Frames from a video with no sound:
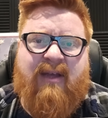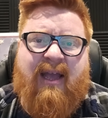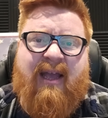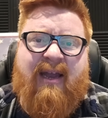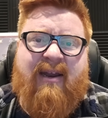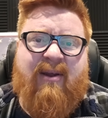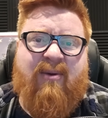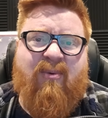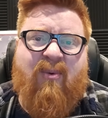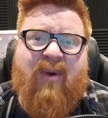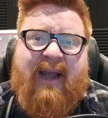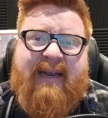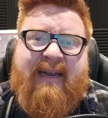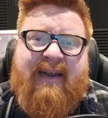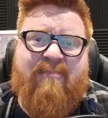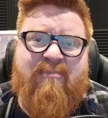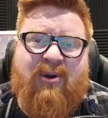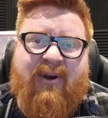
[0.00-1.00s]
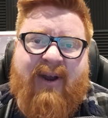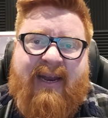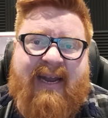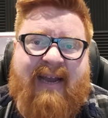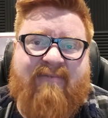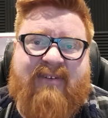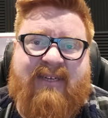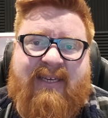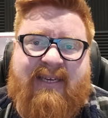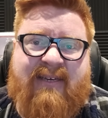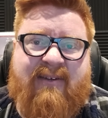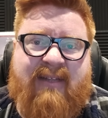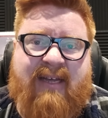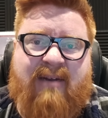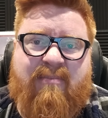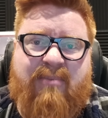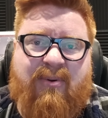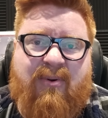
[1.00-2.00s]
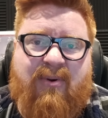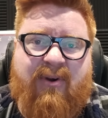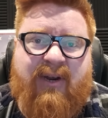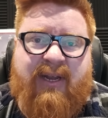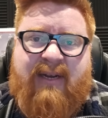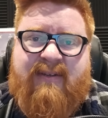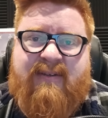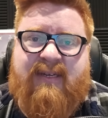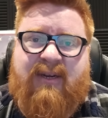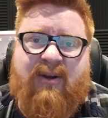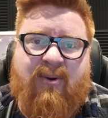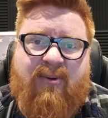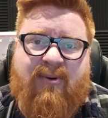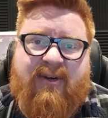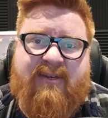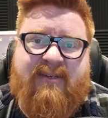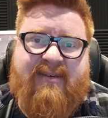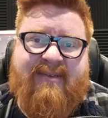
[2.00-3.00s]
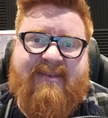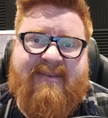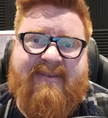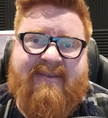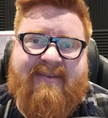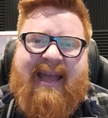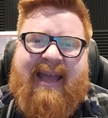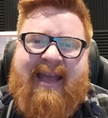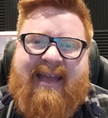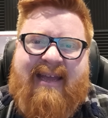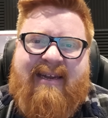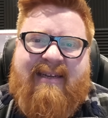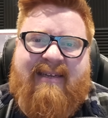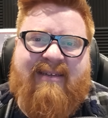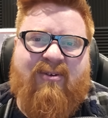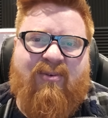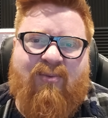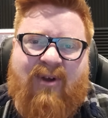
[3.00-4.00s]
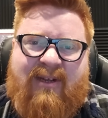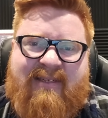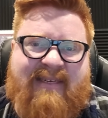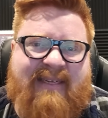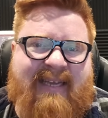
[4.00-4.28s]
And why did Moraine have to kill that poor innocent horse? And once